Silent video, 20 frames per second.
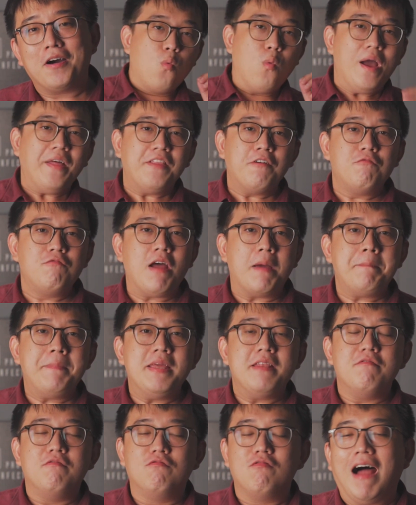where the
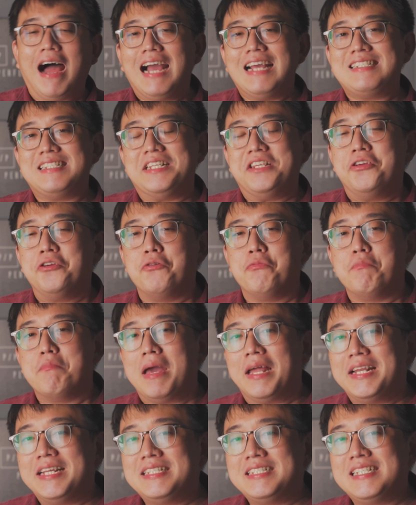rapid rise in
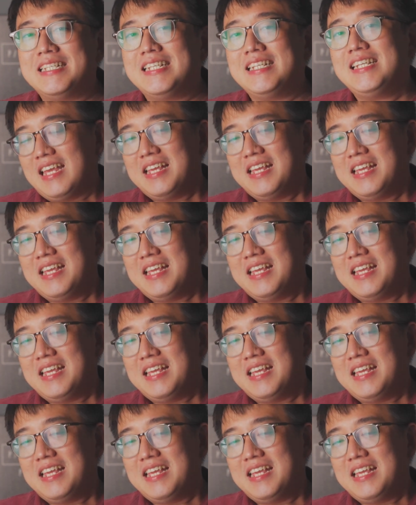humanity